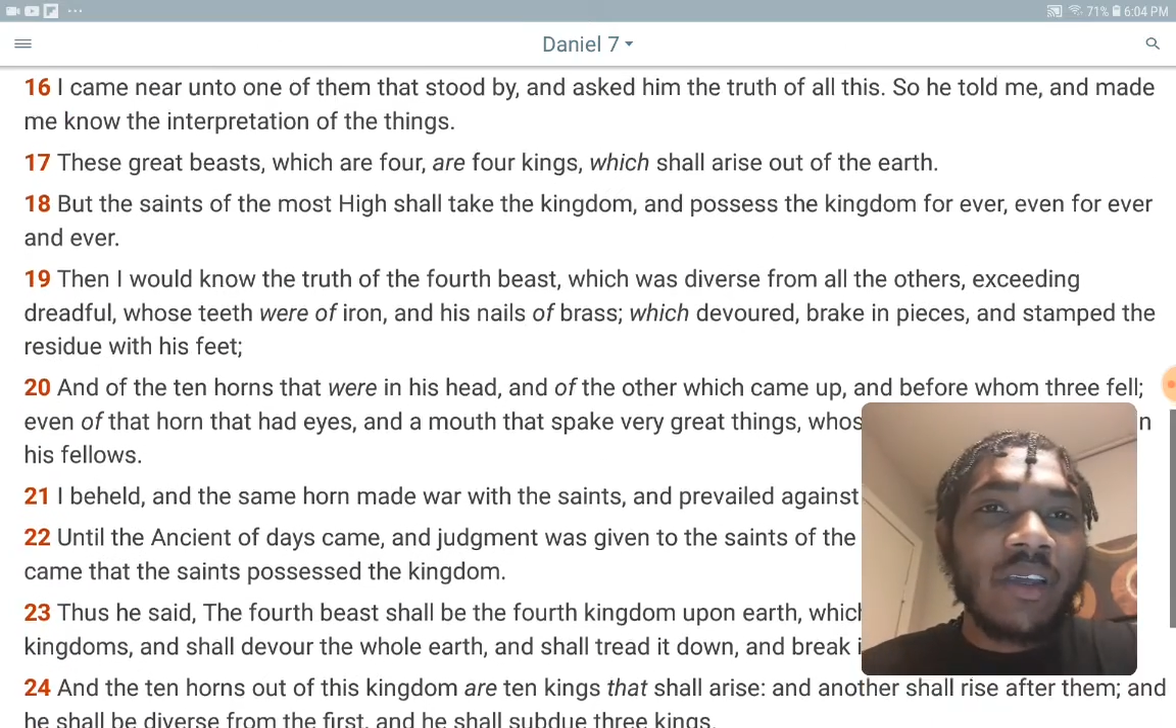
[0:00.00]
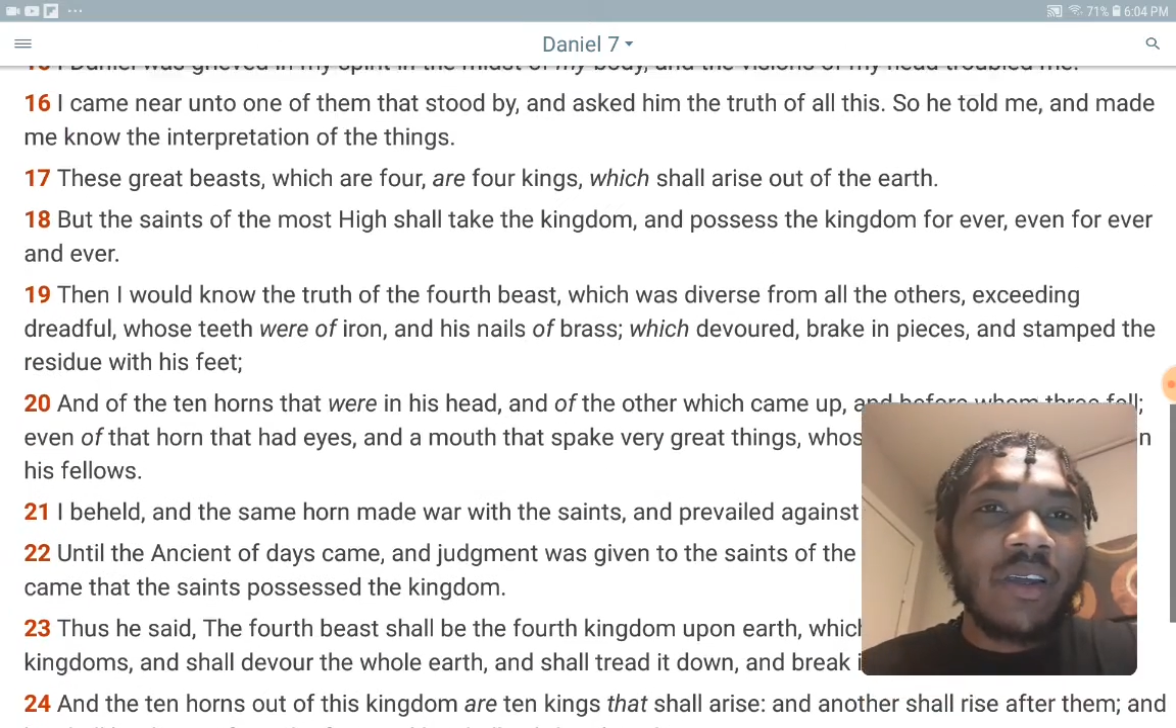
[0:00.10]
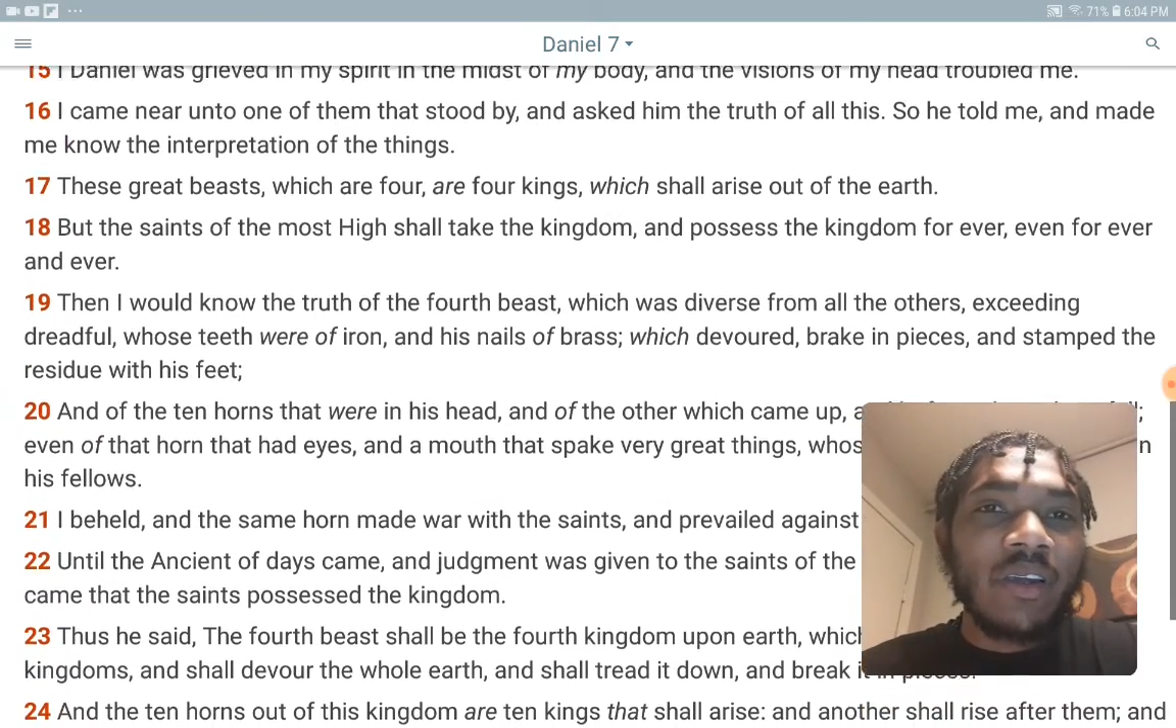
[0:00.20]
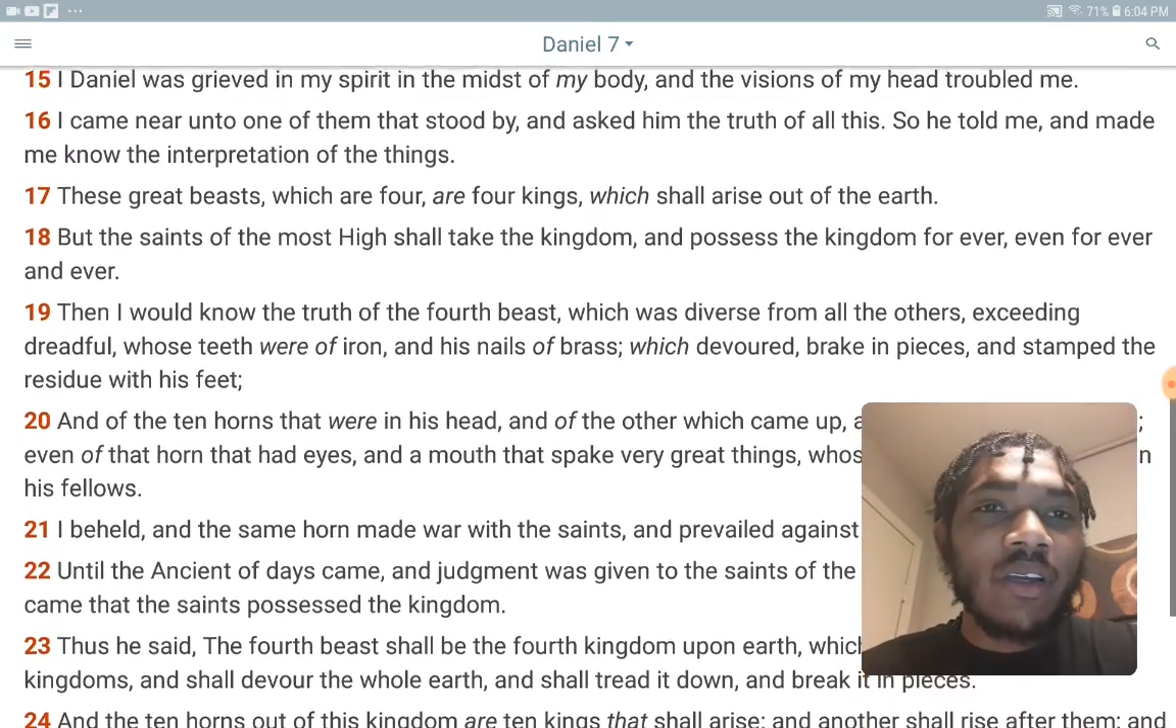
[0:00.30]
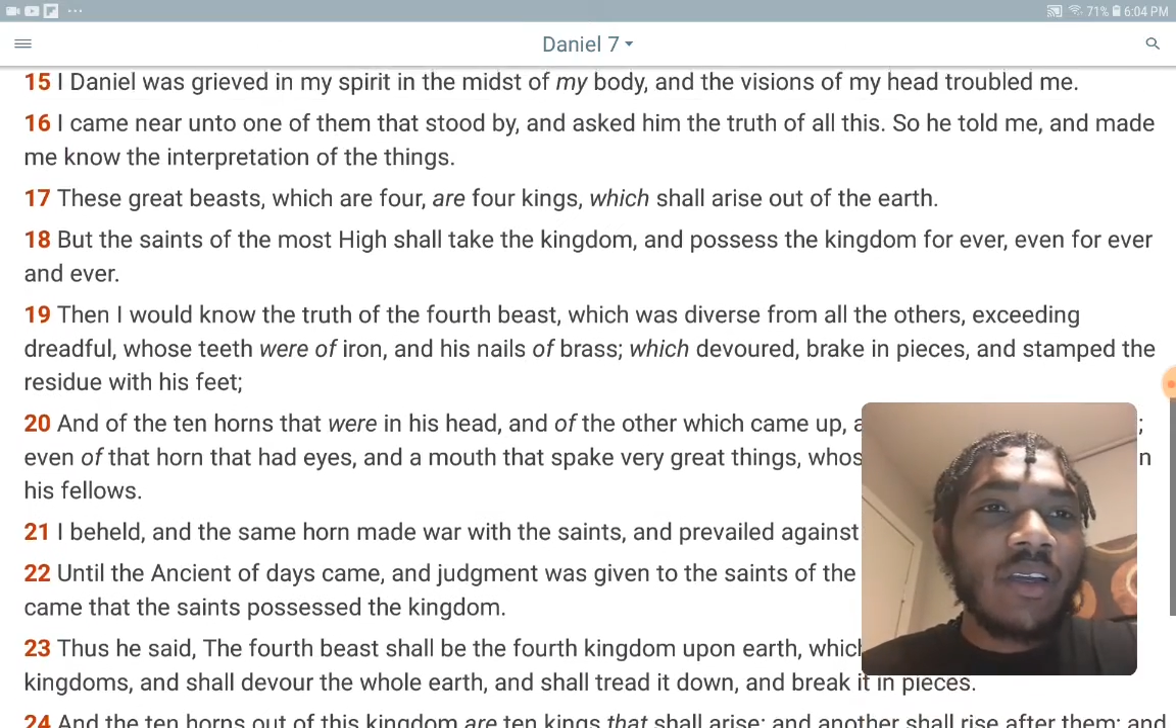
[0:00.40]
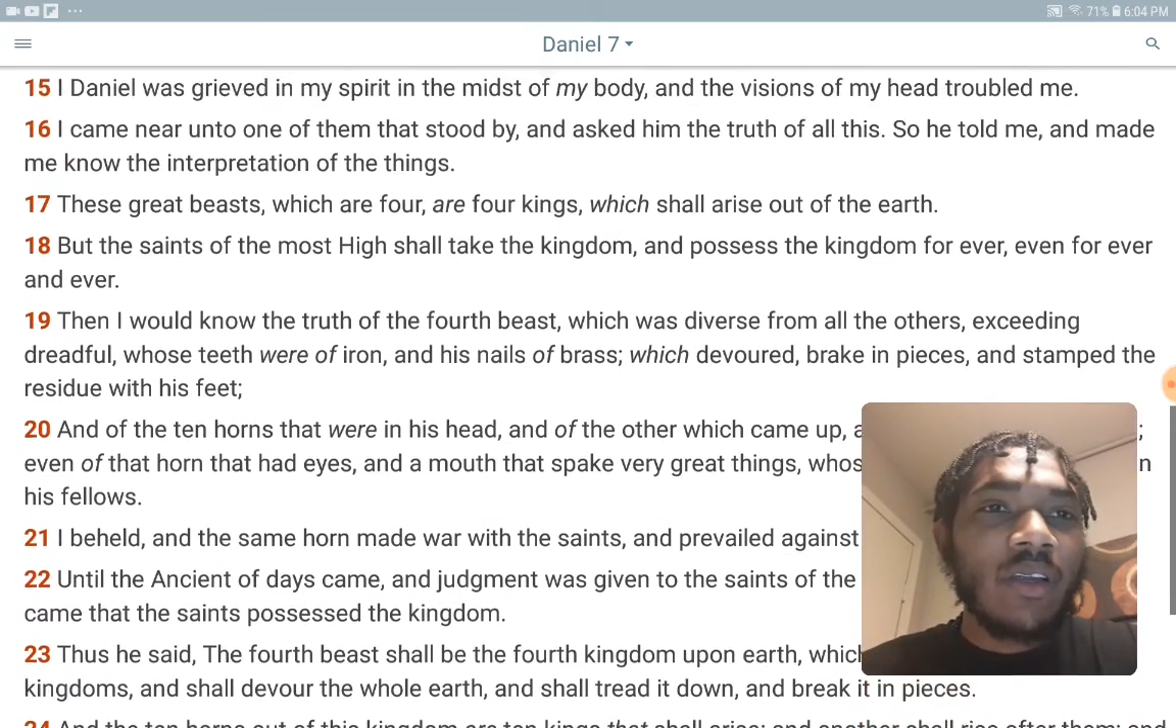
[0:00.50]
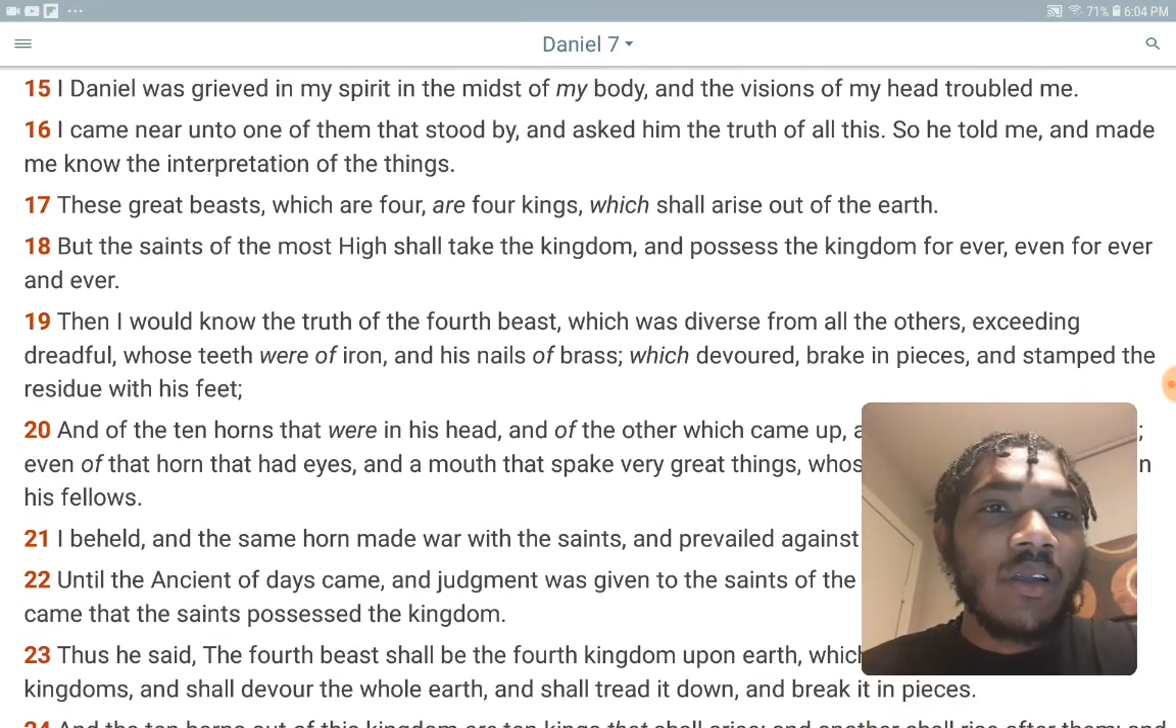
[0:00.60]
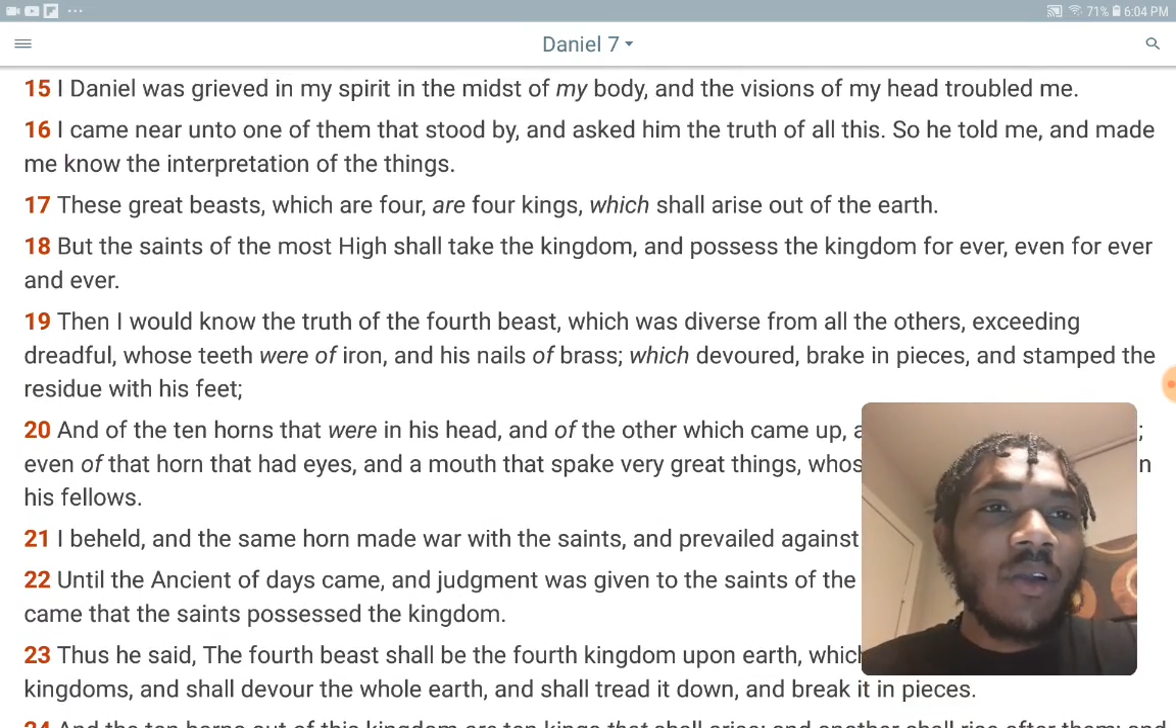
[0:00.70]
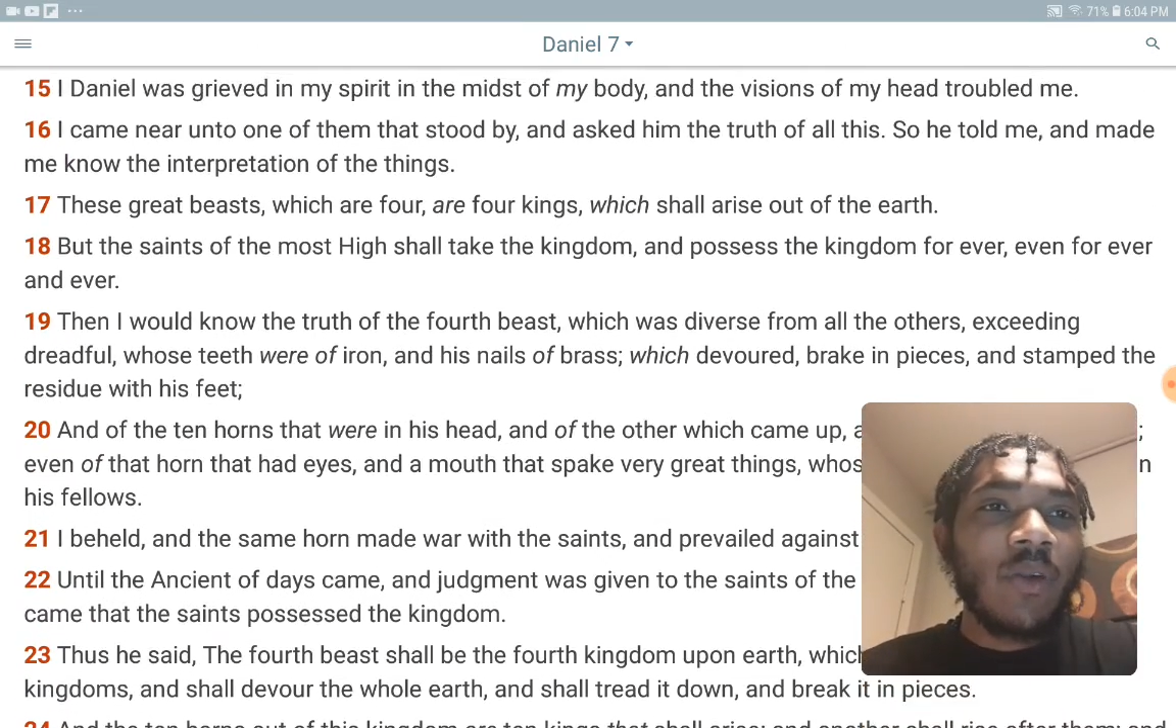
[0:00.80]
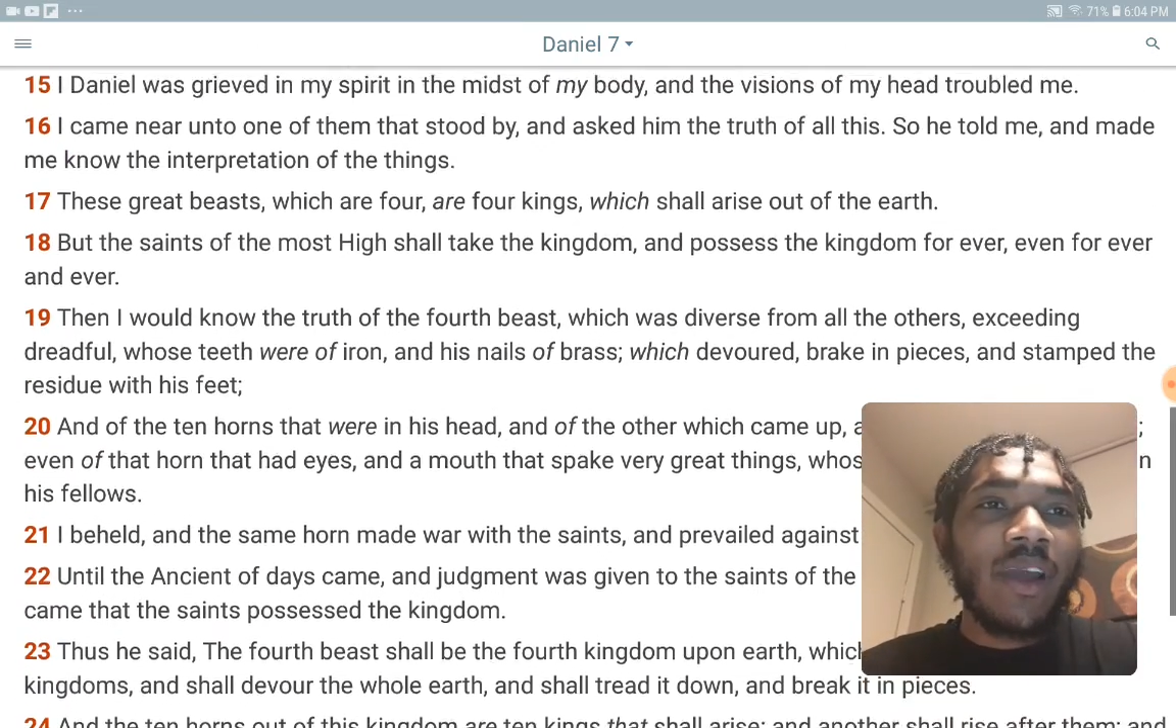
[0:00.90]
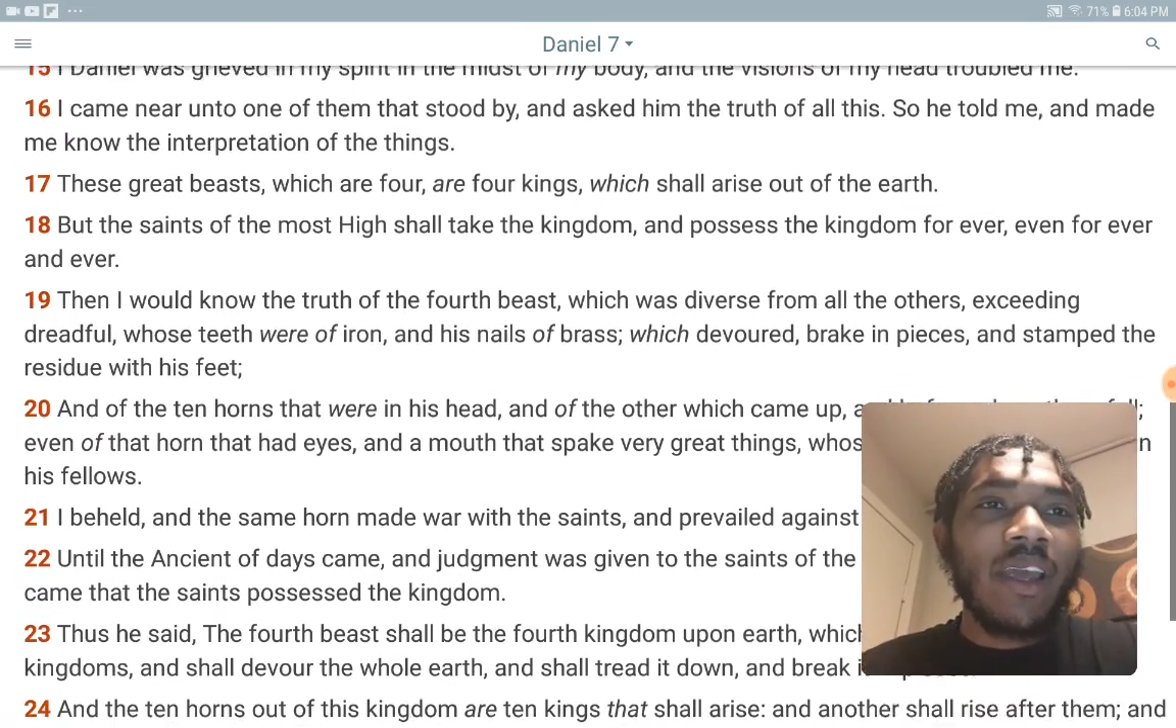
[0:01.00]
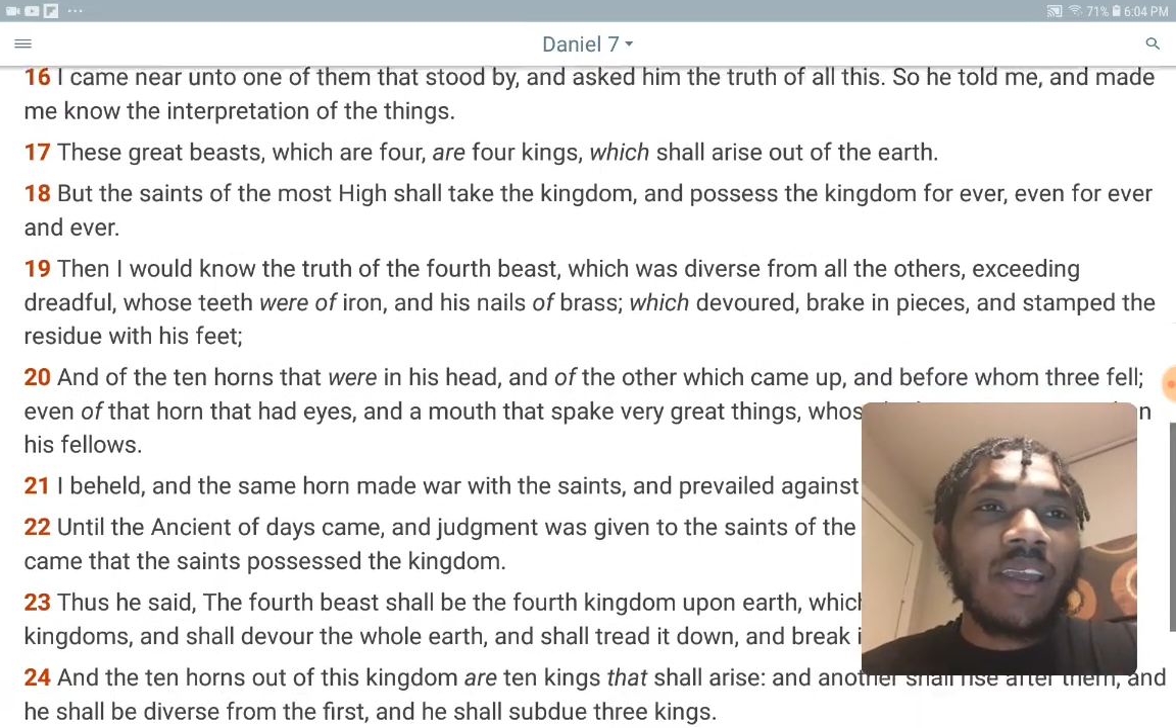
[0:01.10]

here, right?